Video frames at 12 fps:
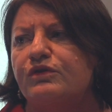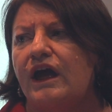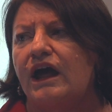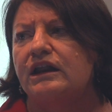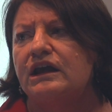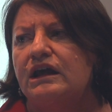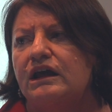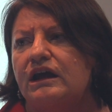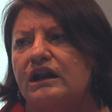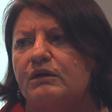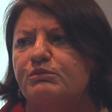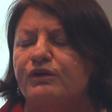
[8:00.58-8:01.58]
that.
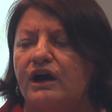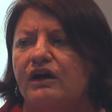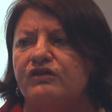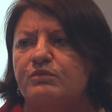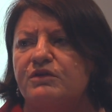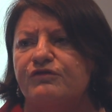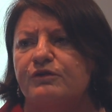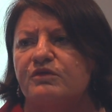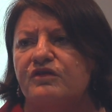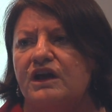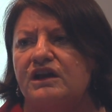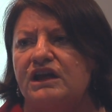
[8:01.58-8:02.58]
And I'm proud to be from
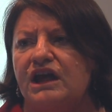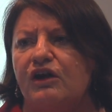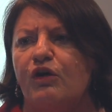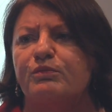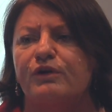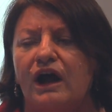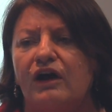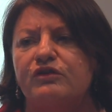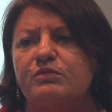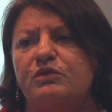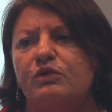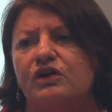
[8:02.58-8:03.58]
San Diego, proud
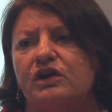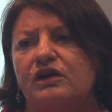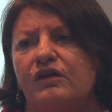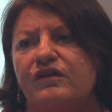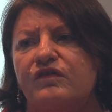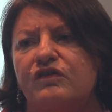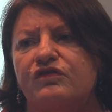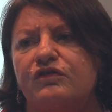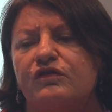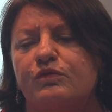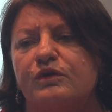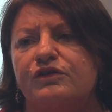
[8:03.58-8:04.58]
to be working on these
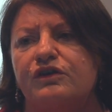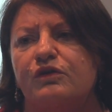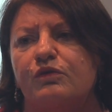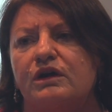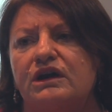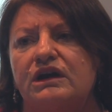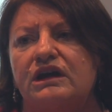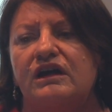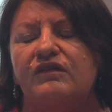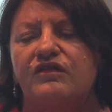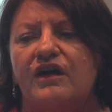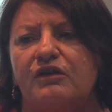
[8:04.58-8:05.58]
issues with you
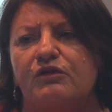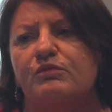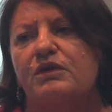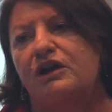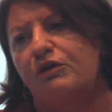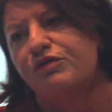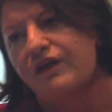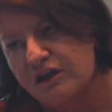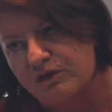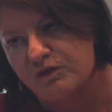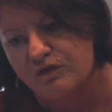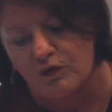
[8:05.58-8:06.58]
in Sacramento.
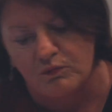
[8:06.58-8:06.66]
Thank you so